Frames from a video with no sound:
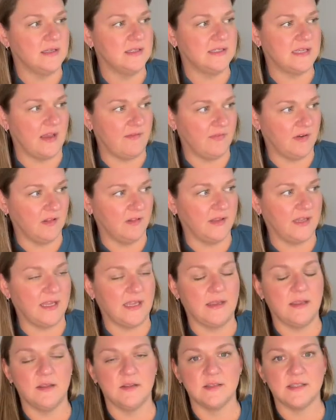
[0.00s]

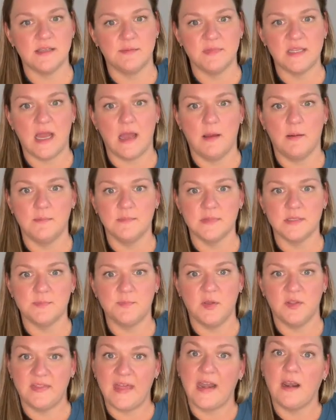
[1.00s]
definitely sometimes
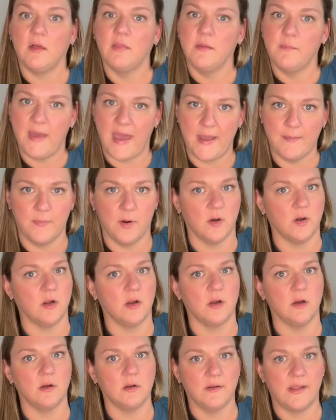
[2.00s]
put that on the back
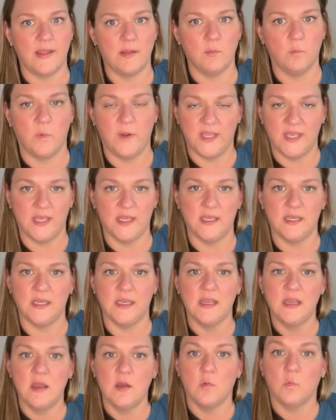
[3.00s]
burner
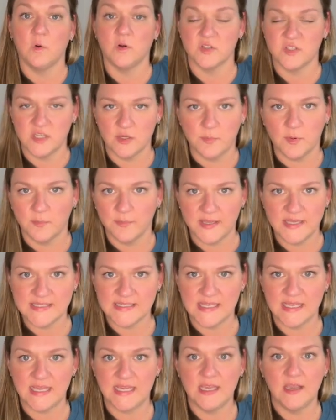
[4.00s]
when we're super
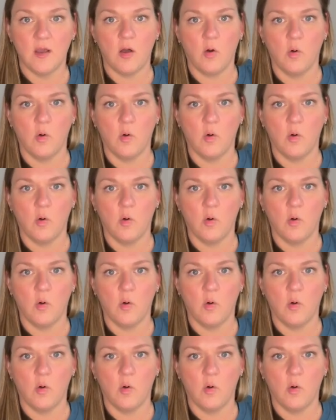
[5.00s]
busy,